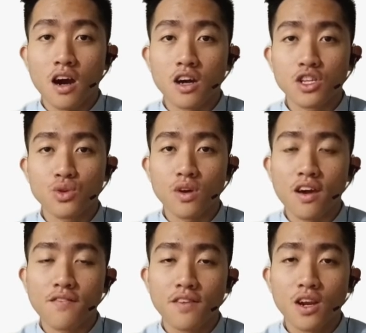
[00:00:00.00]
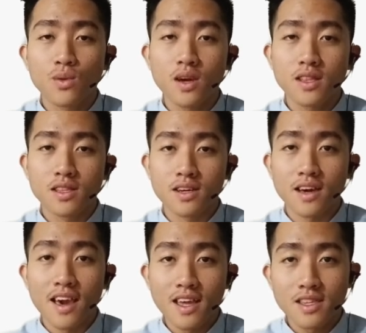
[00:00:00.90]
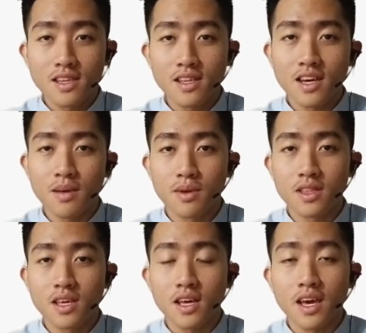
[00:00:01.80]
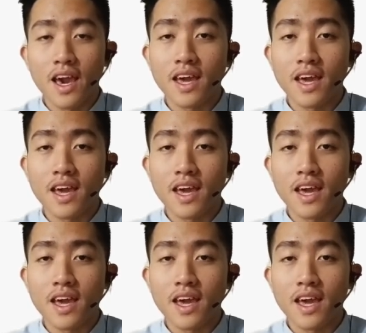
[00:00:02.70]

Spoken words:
are to evaluate the anti-diabetic